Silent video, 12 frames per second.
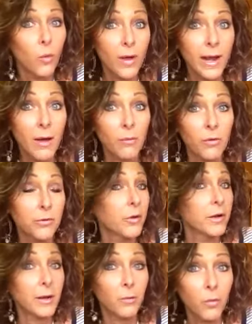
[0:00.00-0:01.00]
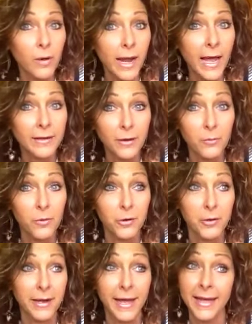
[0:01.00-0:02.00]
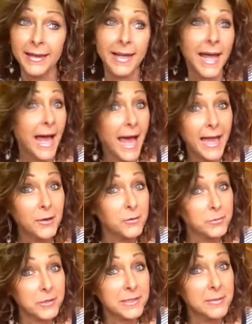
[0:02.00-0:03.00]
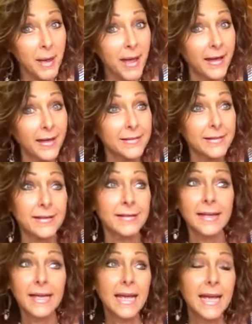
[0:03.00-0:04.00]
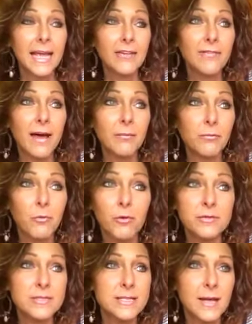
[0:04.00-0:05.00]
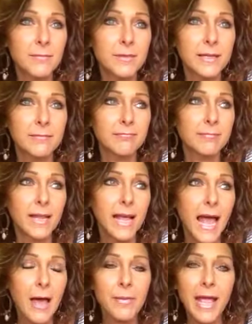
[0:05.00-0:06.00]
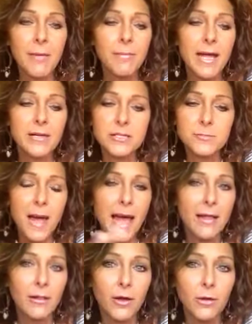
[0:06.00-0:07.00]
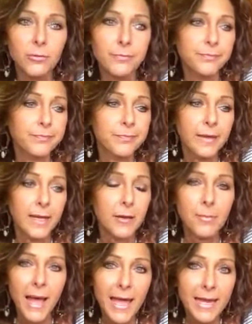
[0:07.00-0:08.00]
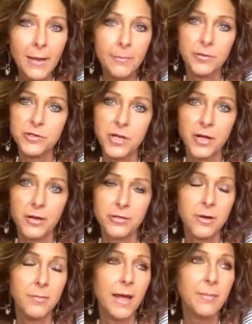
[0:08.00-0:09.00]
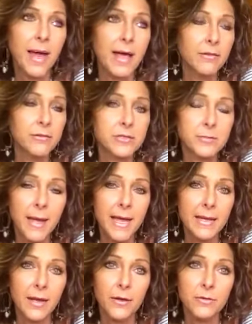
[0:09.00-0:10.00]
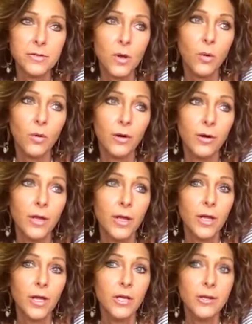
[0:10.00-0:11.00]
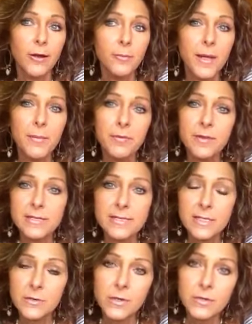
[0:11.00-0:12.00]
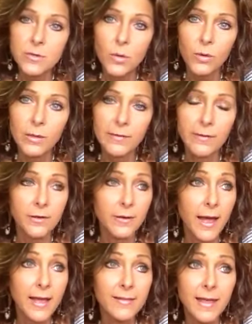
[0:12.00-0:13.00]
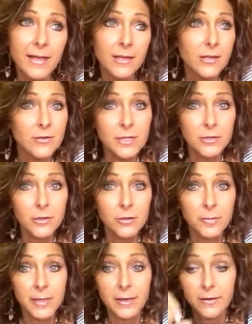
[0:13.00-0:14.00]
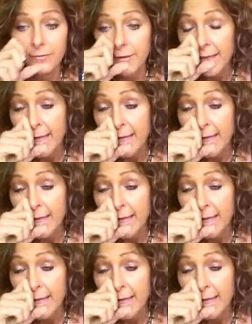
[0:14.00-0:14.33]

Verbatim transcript: what I want on it and what I don't want on it and I don't really mind. And if I want something, I mean, I might just pile on pineapple chunks or I might pile on tomatoes or you know, people that still use oil in their diet, they could use a little bit of